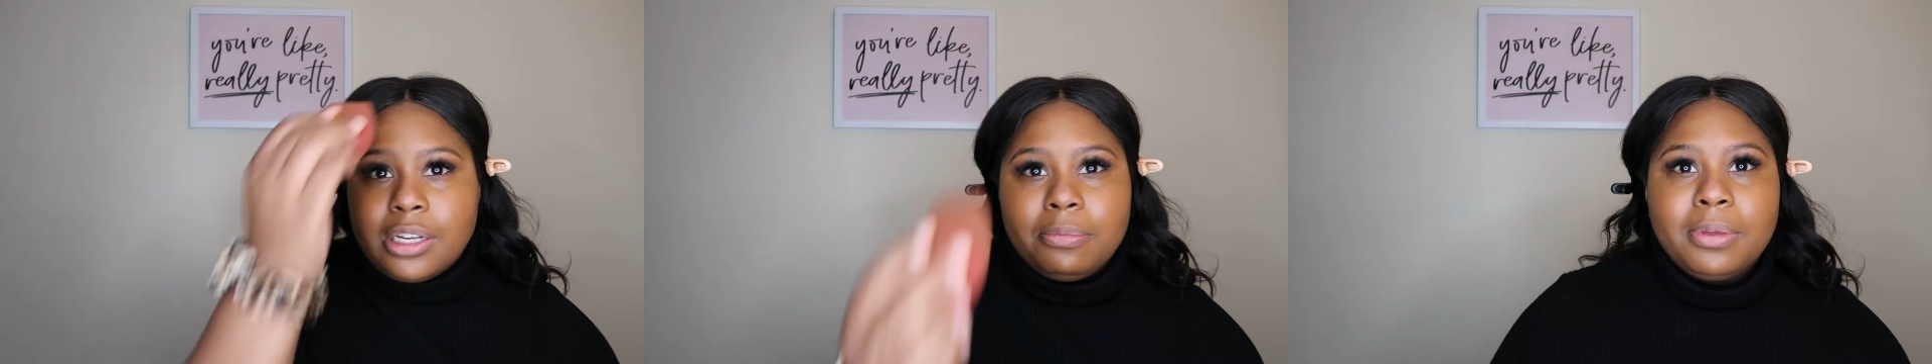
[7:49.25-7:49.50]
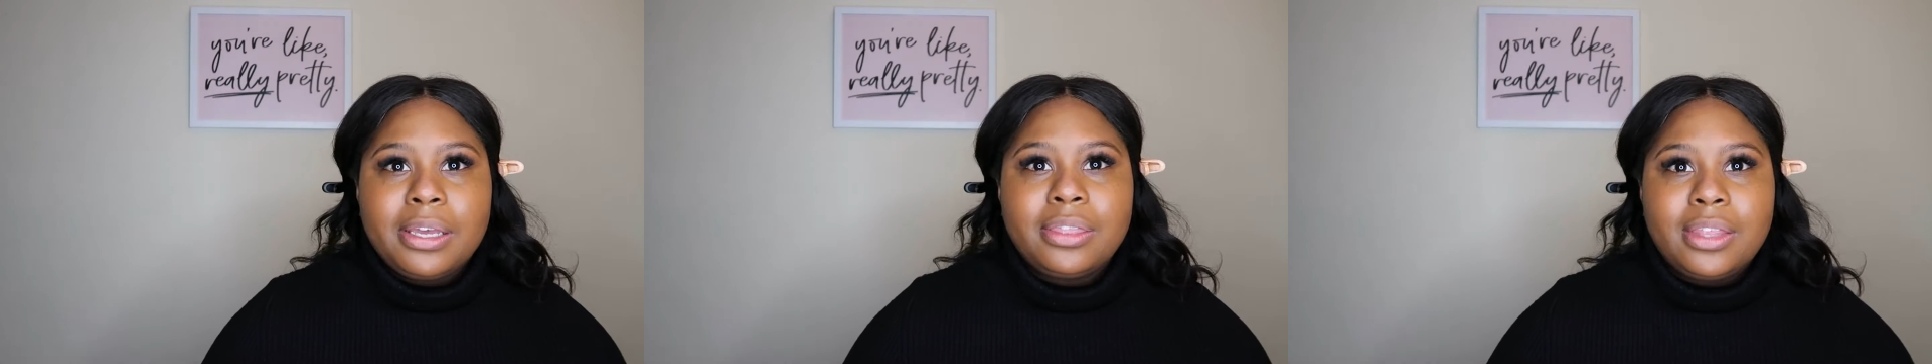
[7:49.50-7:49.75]

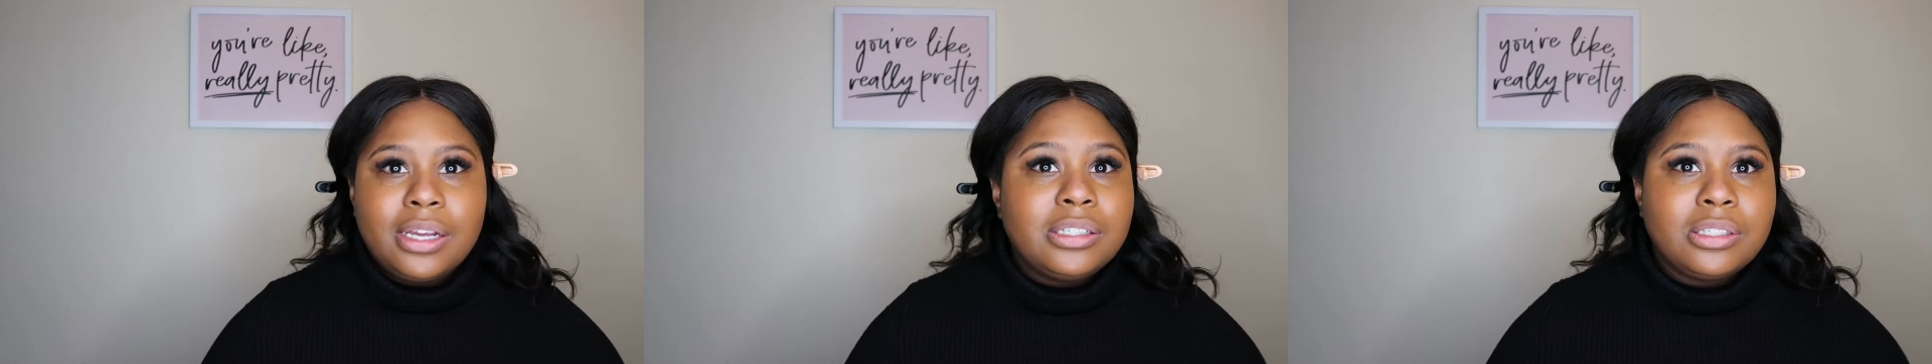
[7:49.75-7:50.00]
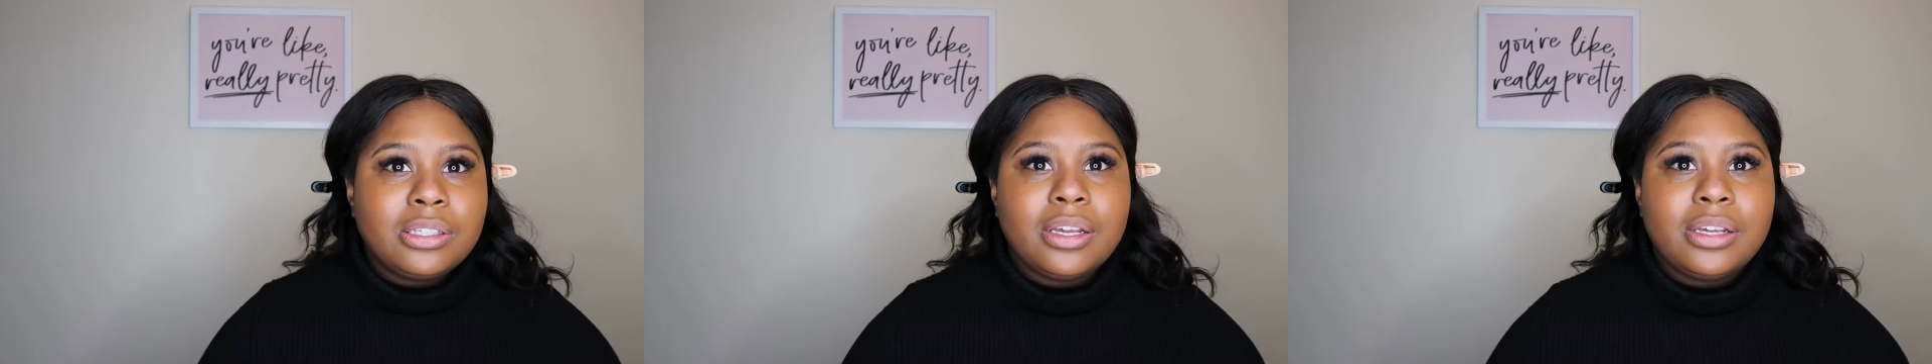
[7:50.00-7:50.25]
I'm like,
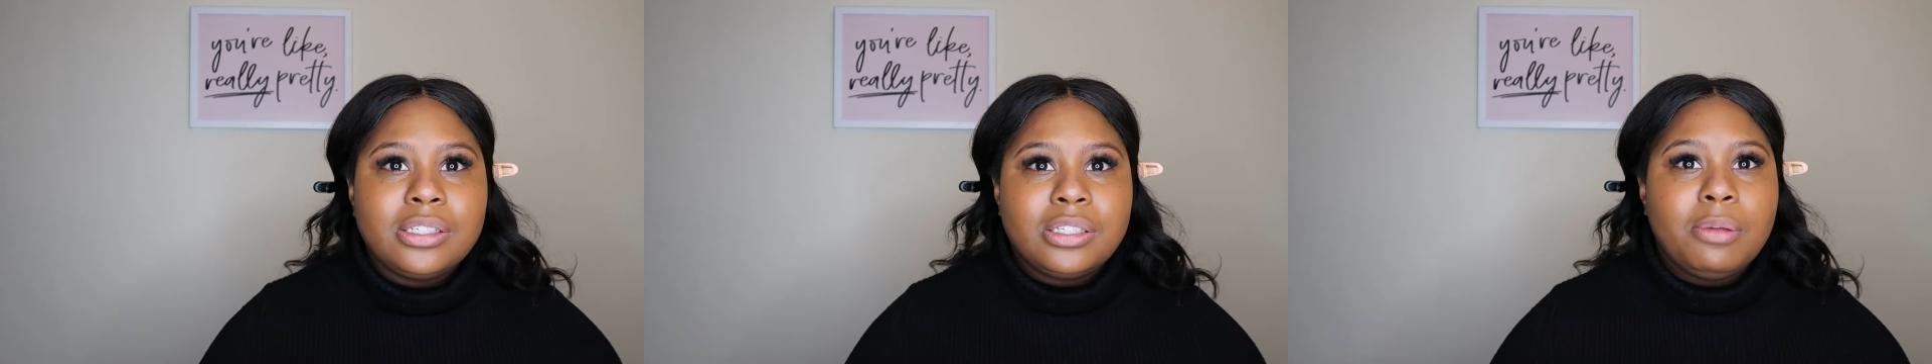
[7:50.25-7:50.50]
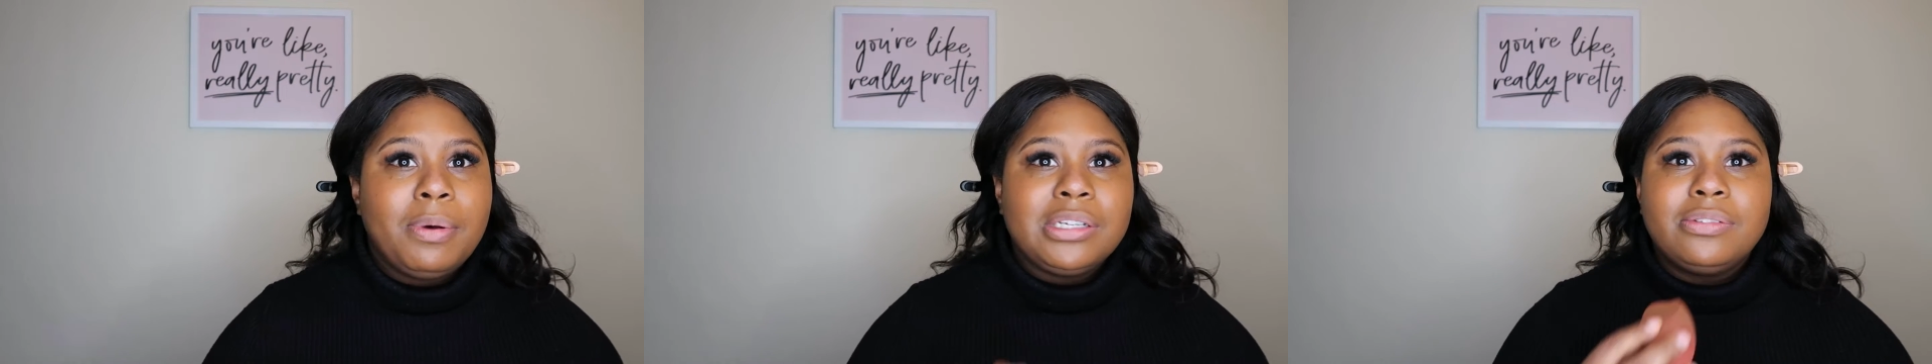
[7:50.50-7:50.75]
this is
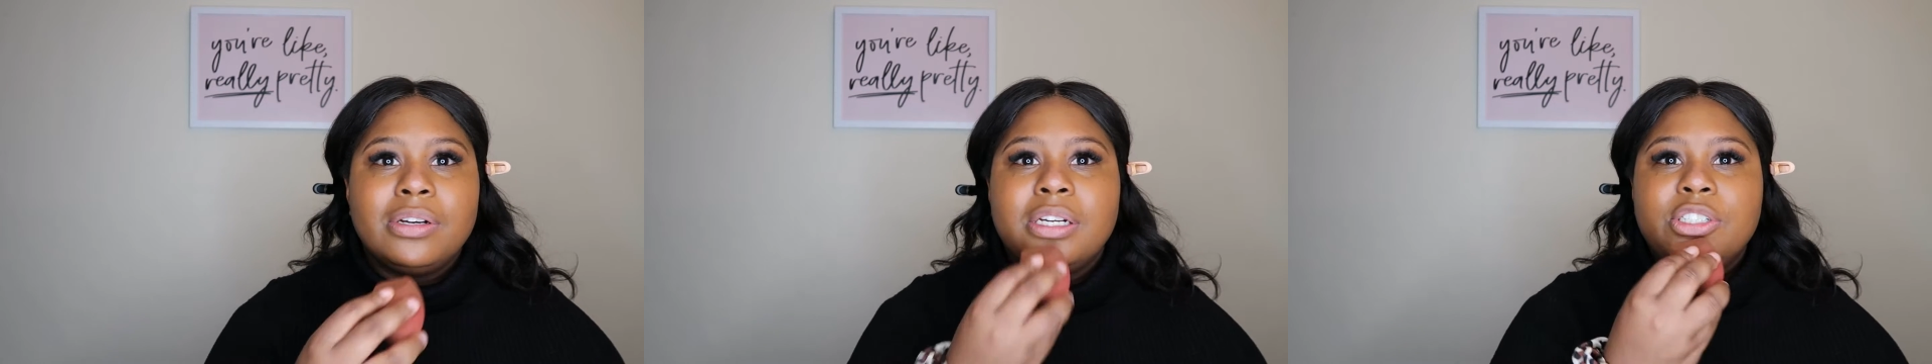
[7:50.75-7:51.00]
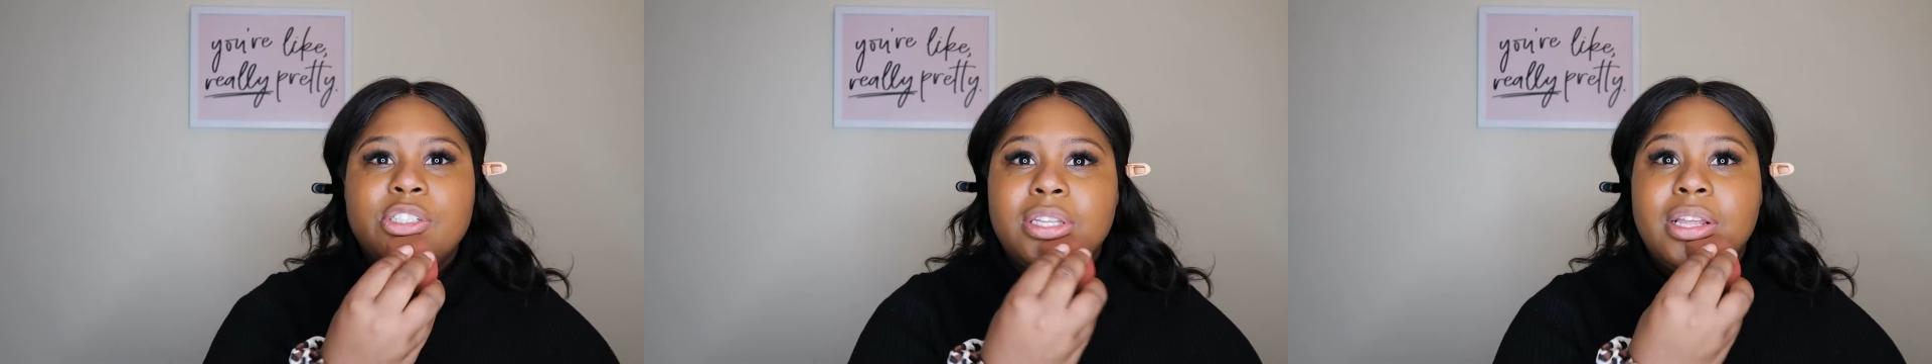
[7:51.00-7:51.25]
the best
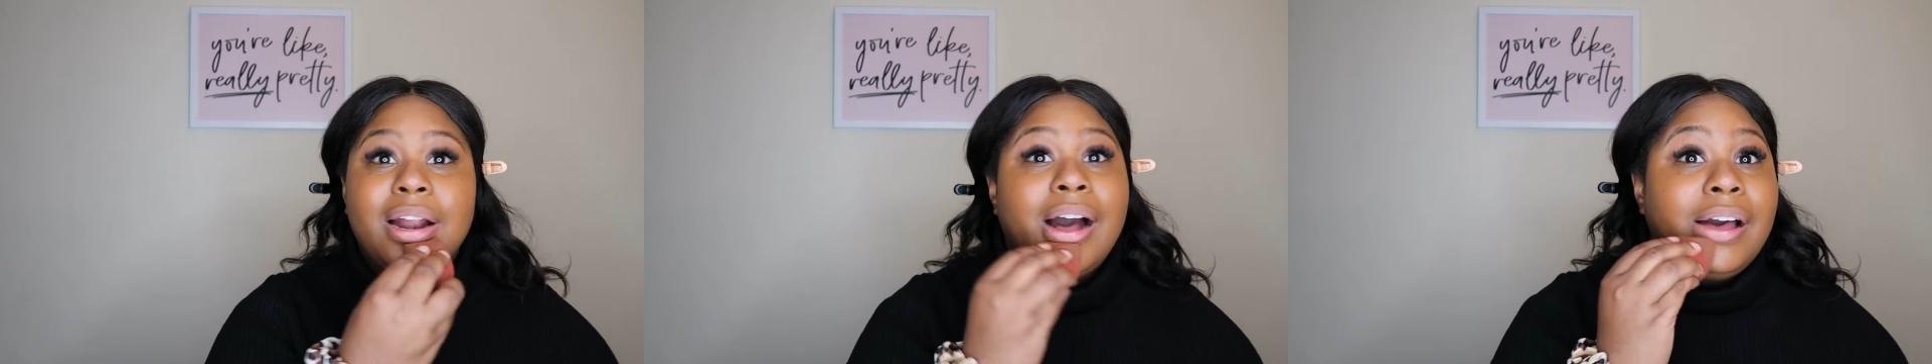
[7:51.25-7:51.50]
foundation that